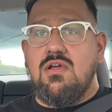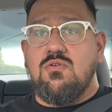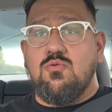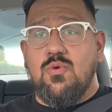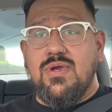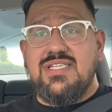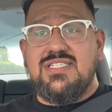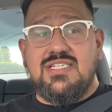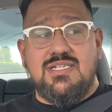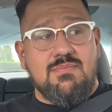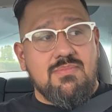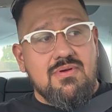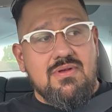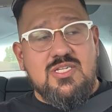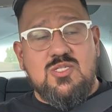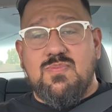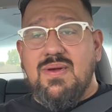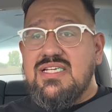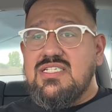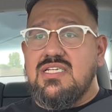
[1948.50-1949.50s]
reasonable,
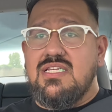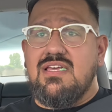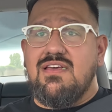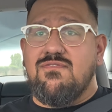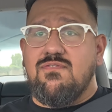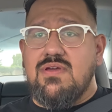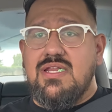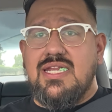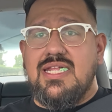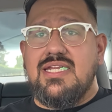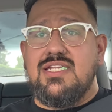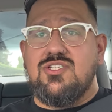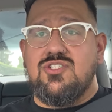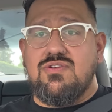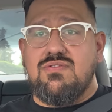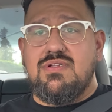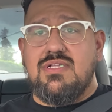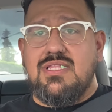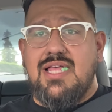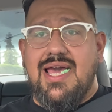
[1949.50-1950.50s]
especially if we needed
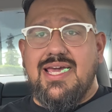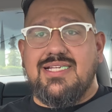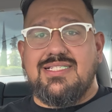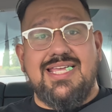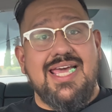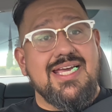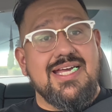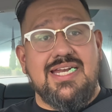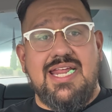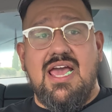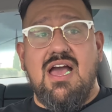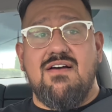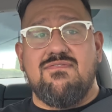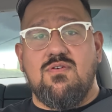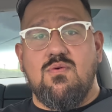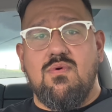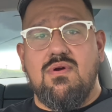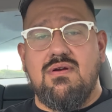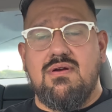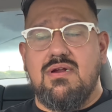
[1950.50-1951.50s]
you to, like, take a day off
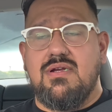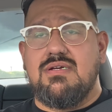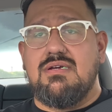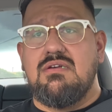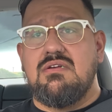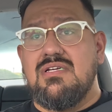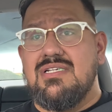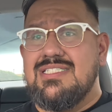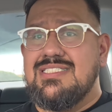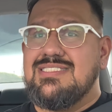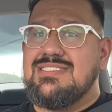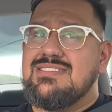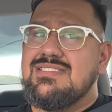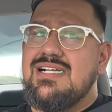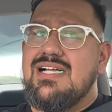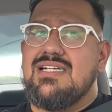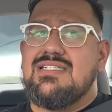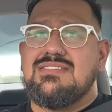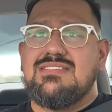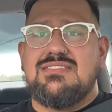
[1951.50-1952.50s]
of work?
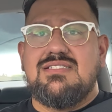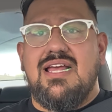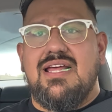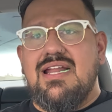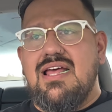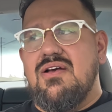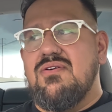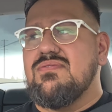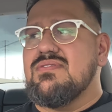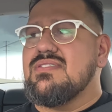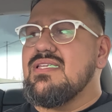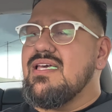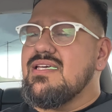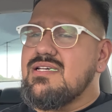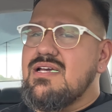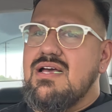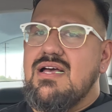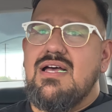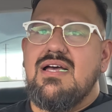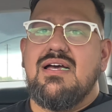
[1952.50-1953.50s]
And I was
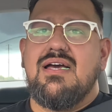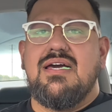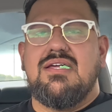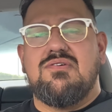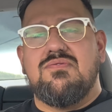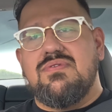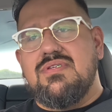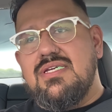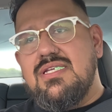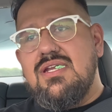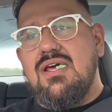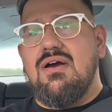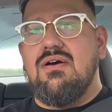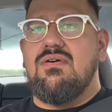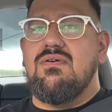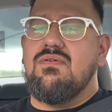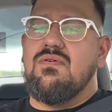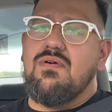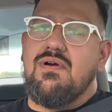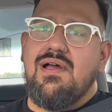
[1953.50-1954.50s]
like, I don't really
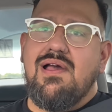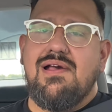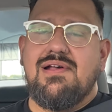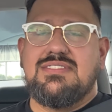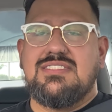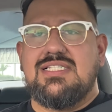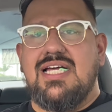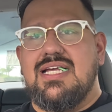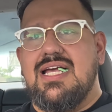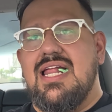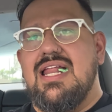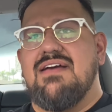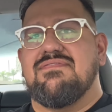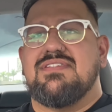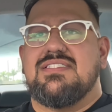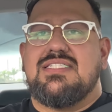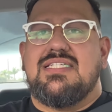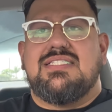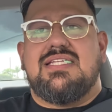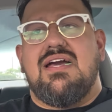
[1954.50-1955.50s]
know. Like, I'd have
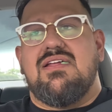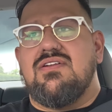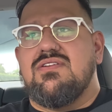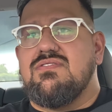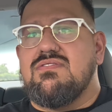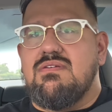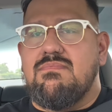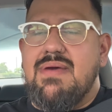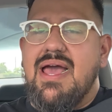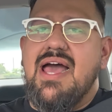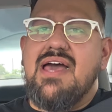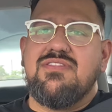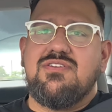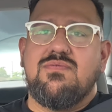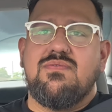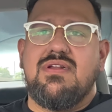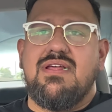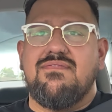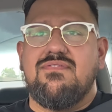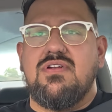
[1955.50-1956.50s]
to sit down and do the math
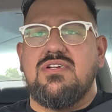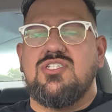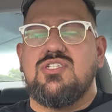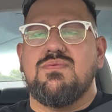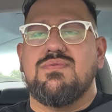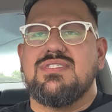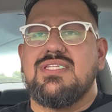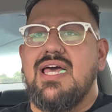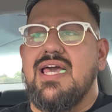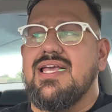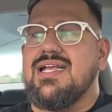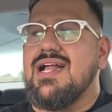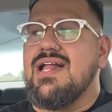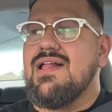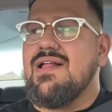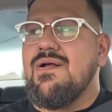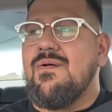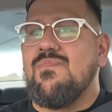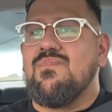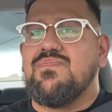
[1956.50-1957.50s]
or whatever. And she was like,
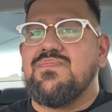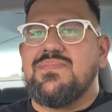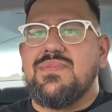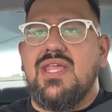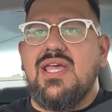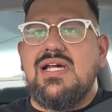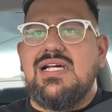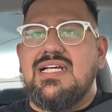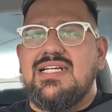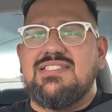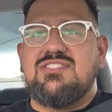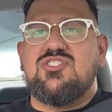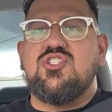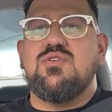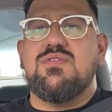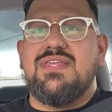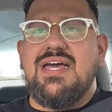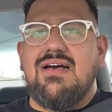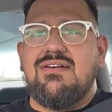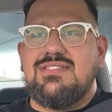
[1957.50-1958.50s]
is
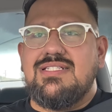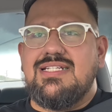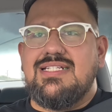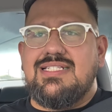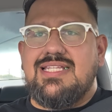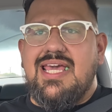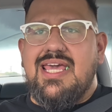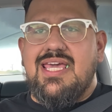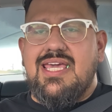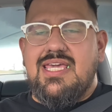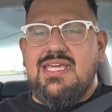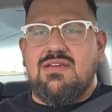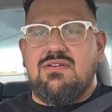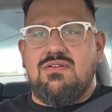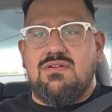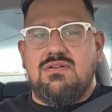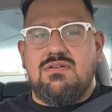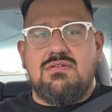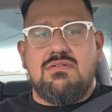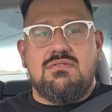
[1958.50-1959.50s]
$2,000 a day
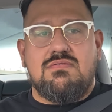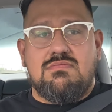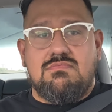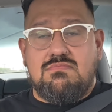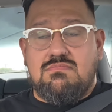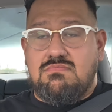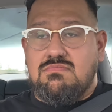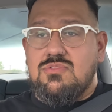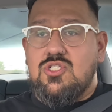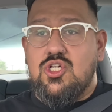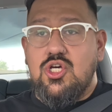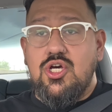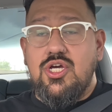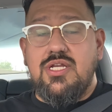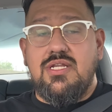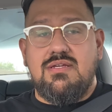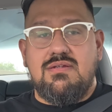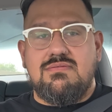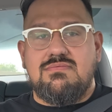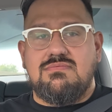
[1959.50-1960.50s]

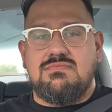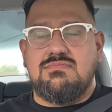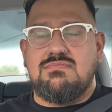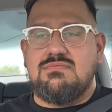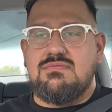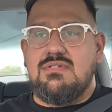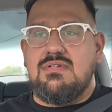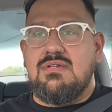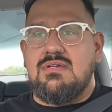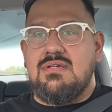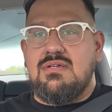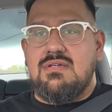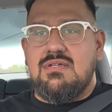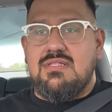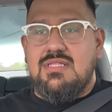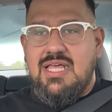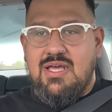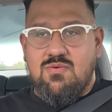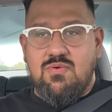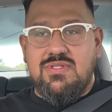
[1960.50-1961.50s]
good?
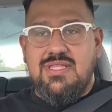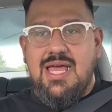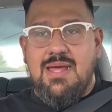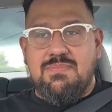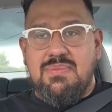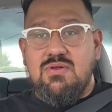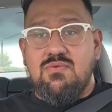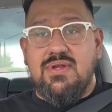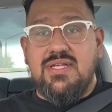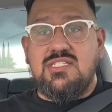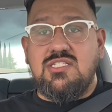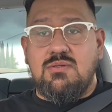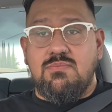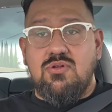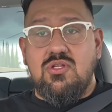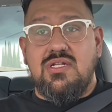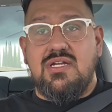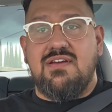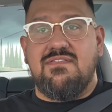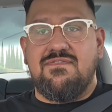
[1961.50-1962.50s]
Like, would that be
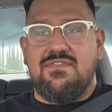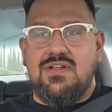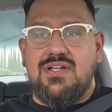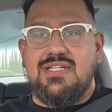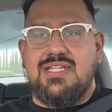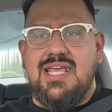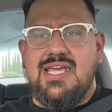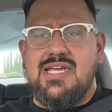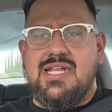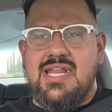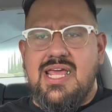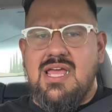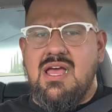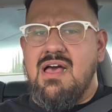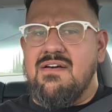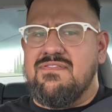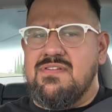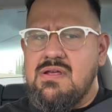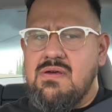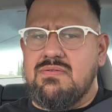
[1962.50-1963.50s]
reasonable enough for you to take a day
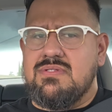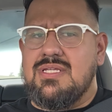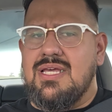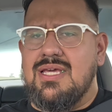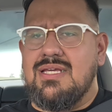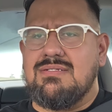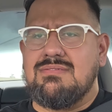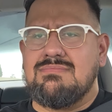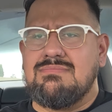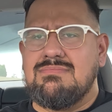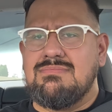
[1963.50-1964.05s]
off? And I was like,